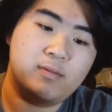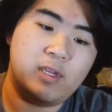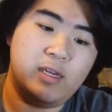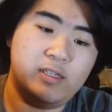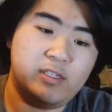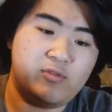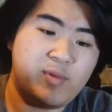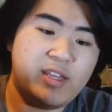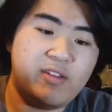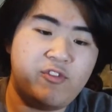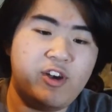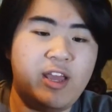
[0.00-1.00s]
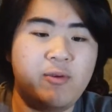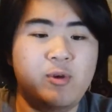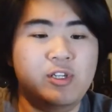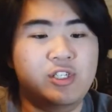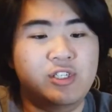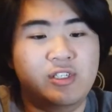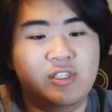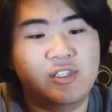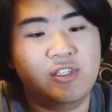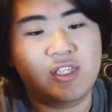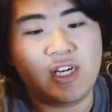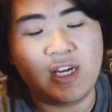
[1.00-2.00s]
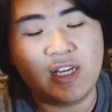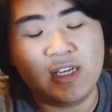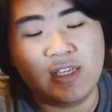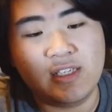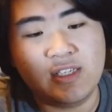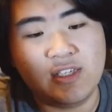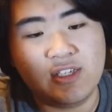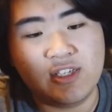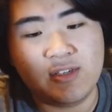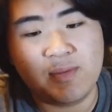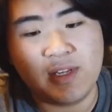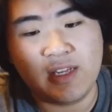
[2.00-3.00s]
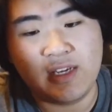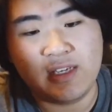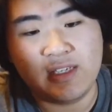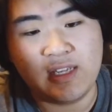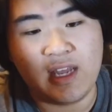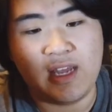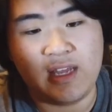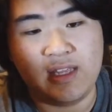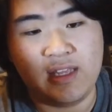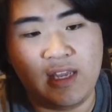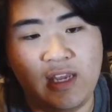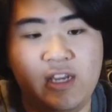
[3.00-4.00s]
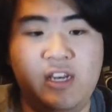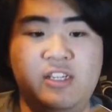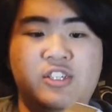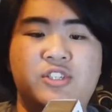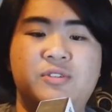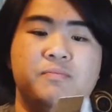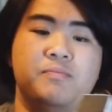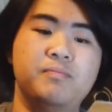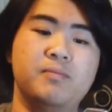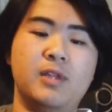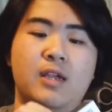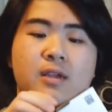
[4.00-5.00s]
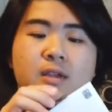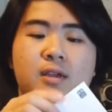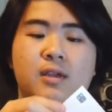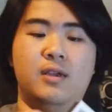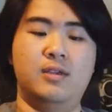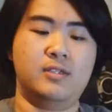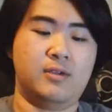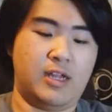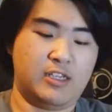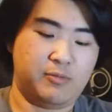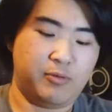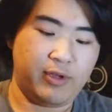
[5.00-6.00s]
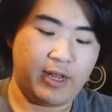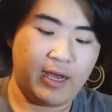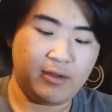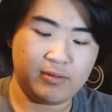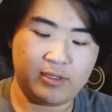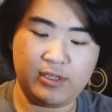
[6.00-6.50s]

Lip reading: in 3 different languages: Chinese, Japanese, and English. So let's put it out.